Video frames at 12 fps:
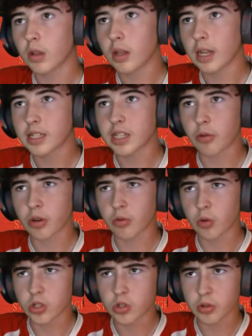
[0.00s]
Let's see what it
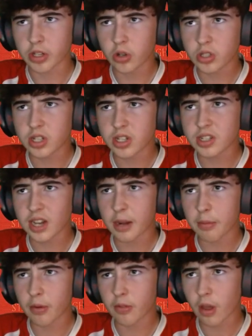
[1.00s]
was. So he cuts inside
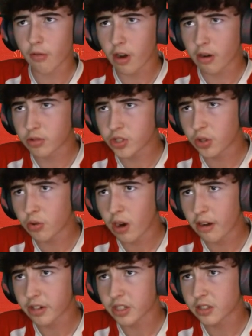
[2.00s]
around two
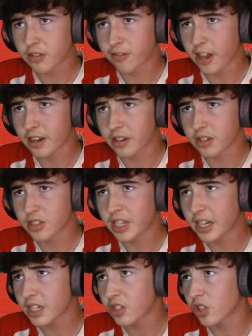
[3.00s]
Harrogate defenders,
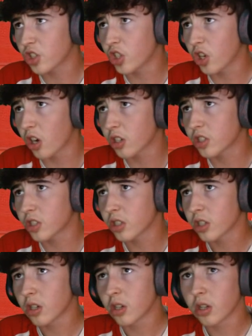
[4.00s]
takes the shot.
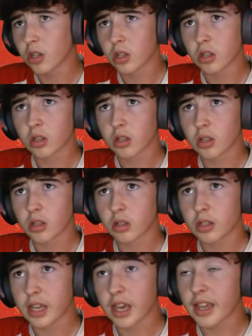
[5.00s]

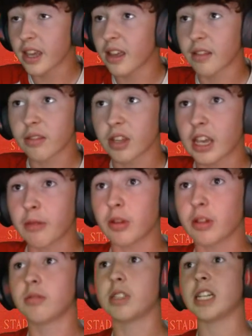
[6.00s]
Yeah, the keeper
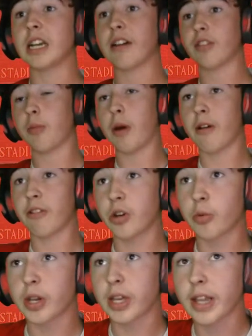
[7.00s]
did have to parry it
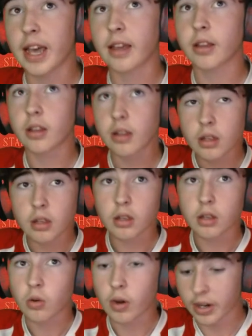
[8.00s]
away there.
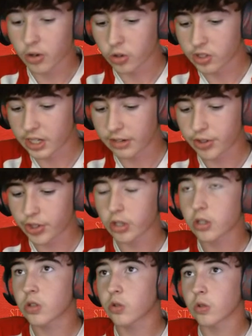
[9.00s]
Quite an unsafe shot,
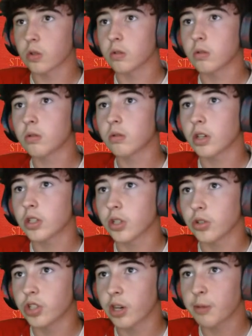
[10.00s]
so not too
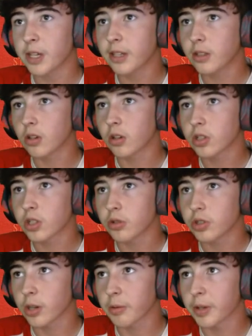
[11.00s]
shabby. Not too
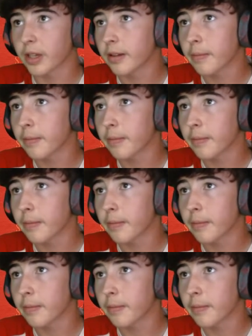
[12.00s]
shabby.